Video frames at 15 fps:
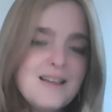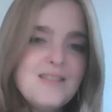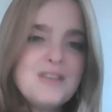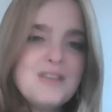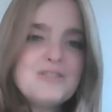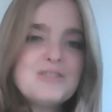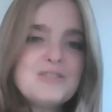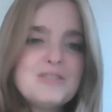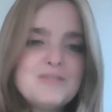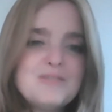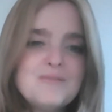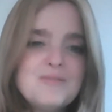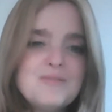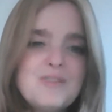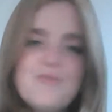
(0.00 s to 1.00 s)
They just
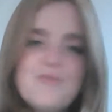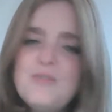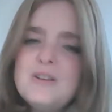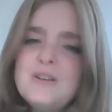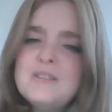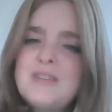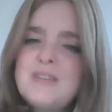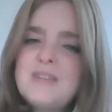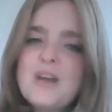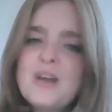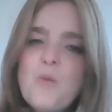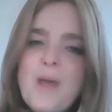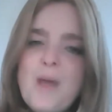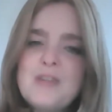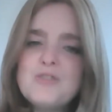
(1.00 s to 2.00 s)
the food is taken
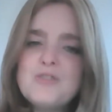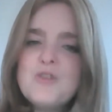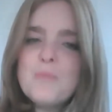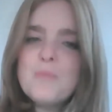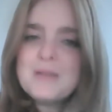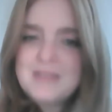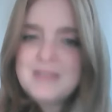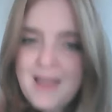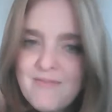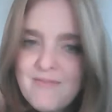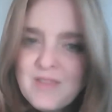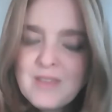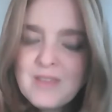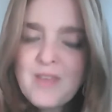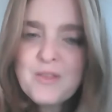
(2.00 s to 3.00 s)
away. So you're
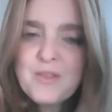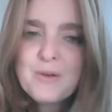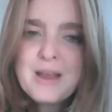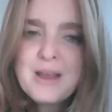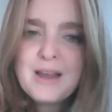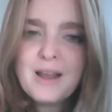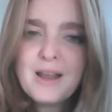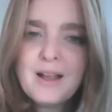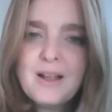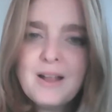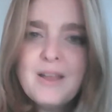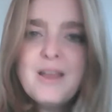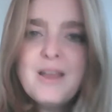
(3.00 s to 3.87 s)
pretending that they're eating.